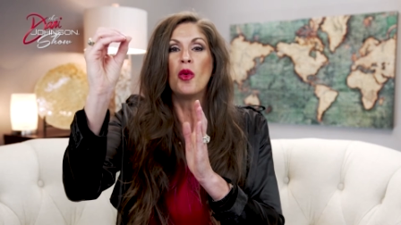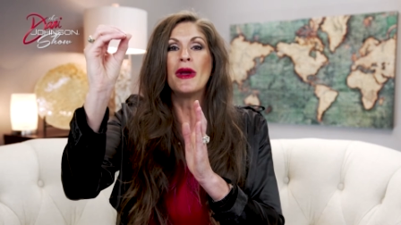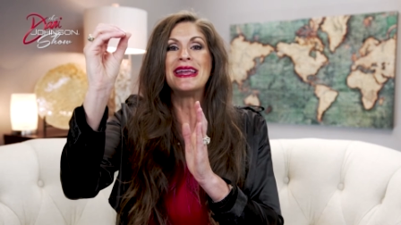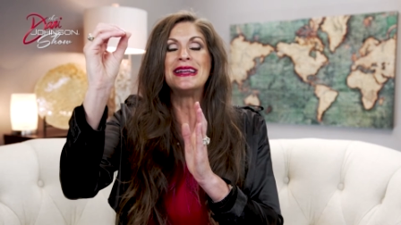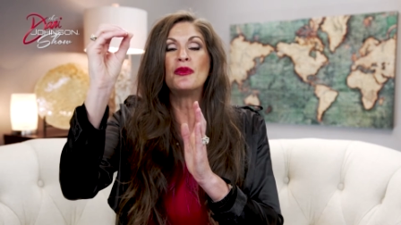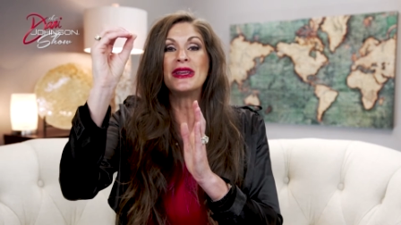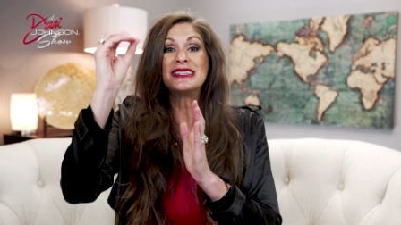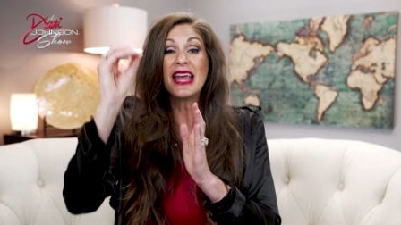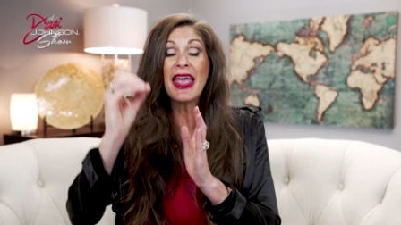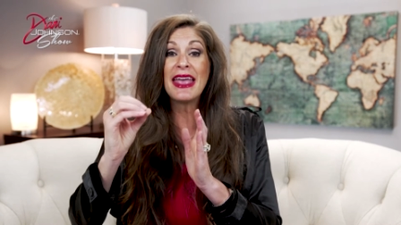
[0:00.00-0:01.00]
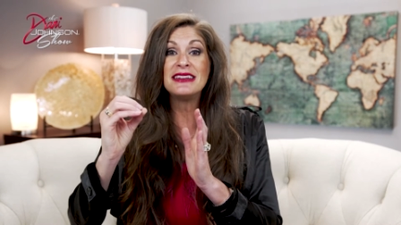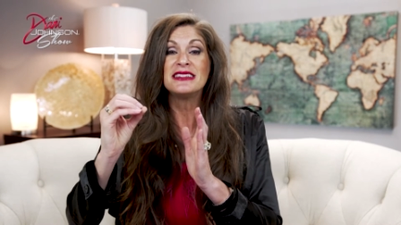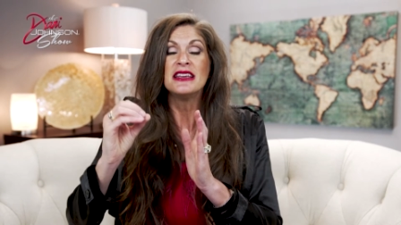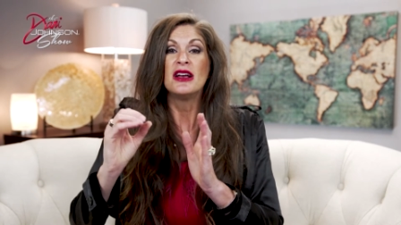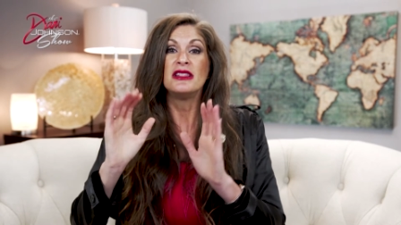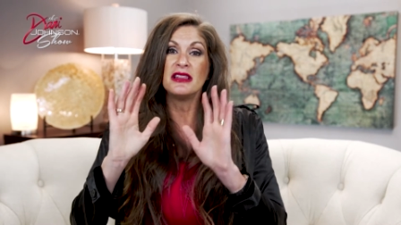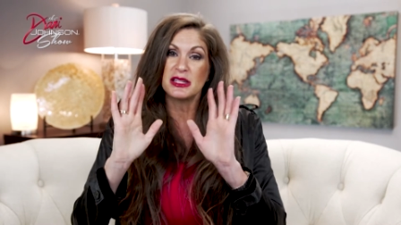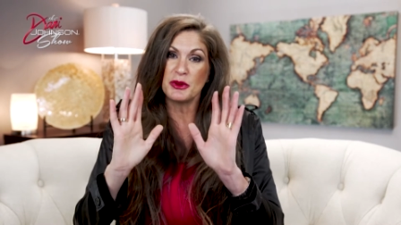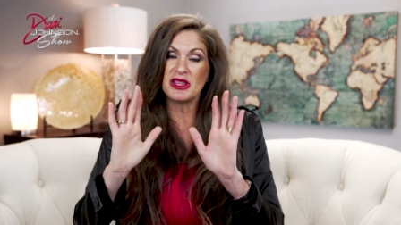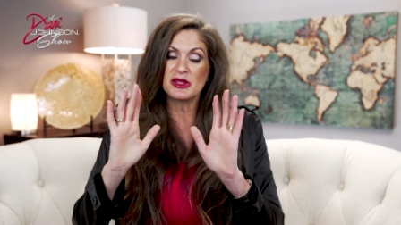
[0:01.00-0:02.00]
we tend,
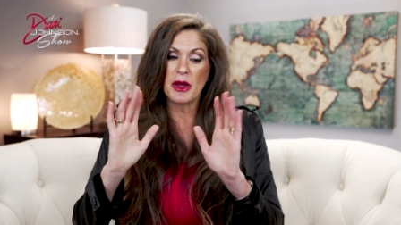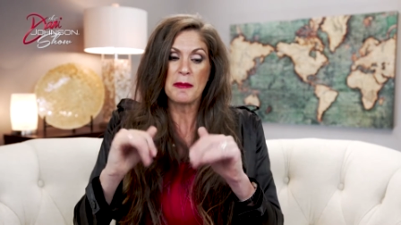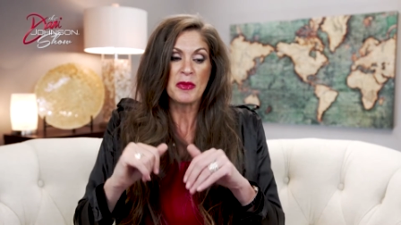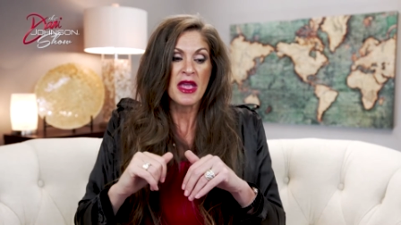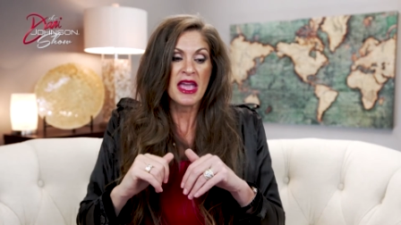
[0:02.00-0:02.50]
let's put it this way.